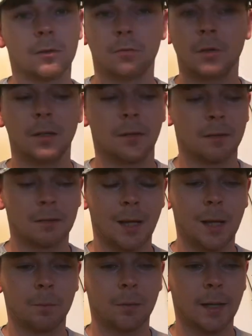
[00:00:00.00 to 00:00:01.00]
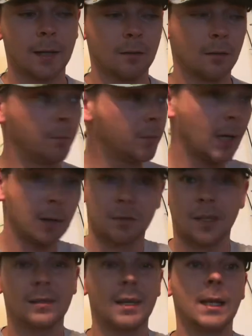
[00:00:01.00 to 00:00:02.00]
really the same thing. Sometimes
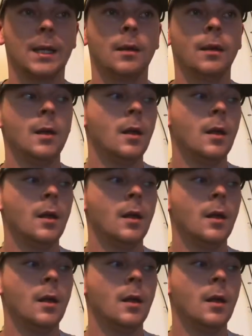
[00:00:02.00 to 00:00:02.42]
I take,